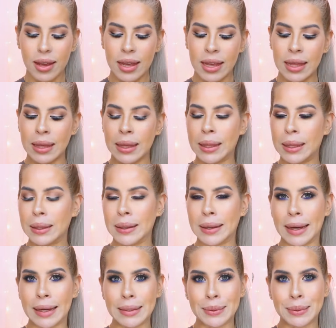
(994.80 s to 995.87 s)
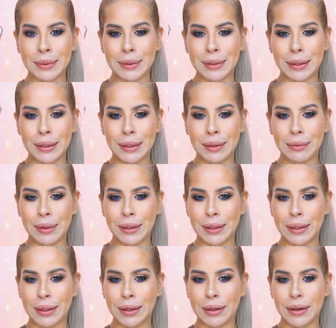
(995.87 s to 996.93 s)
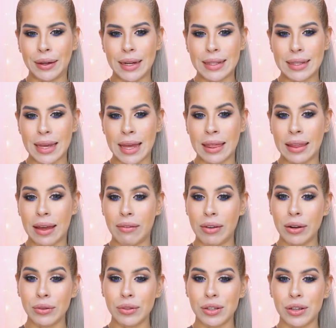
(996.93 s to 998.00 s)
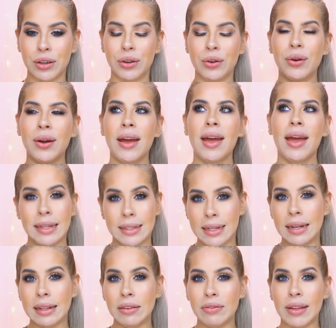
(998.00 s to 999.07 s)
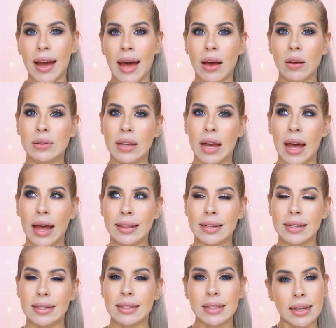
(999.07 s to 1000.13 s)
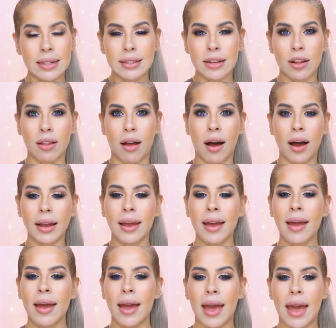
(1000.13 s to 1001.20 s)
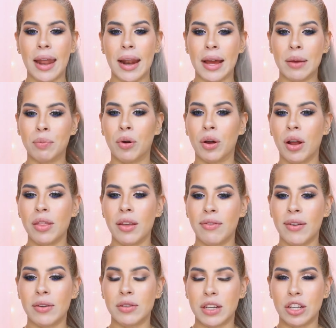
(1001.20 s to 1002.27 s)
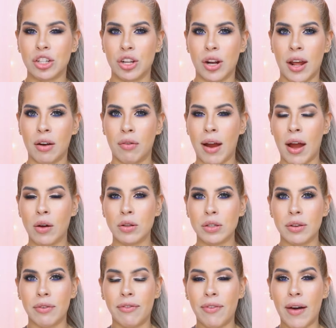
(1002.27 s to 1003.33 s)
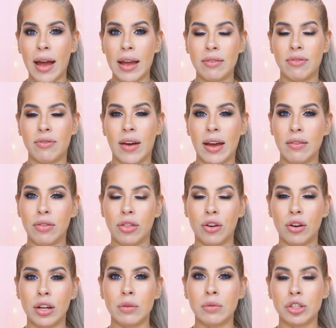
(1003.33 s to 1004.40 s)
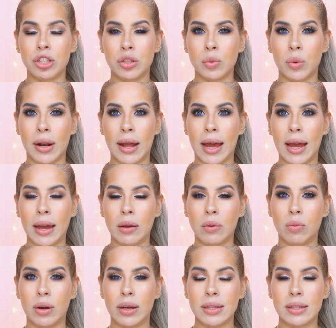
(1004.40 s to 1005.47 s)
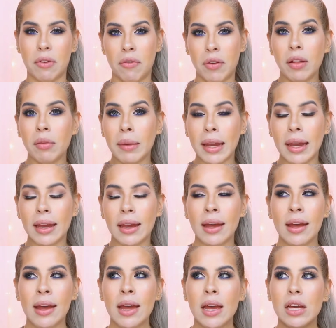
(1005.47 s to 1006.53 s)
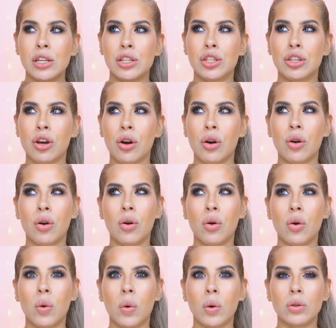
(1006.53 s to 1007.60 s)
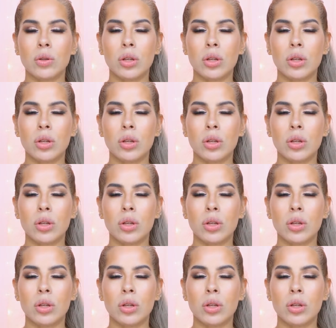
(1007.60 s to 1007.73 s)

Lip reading: You guys will see right here, it's 11:02. I did leave the house at 6 o'clock, and I put on the foundation at around 5:30, which is when I was filming. So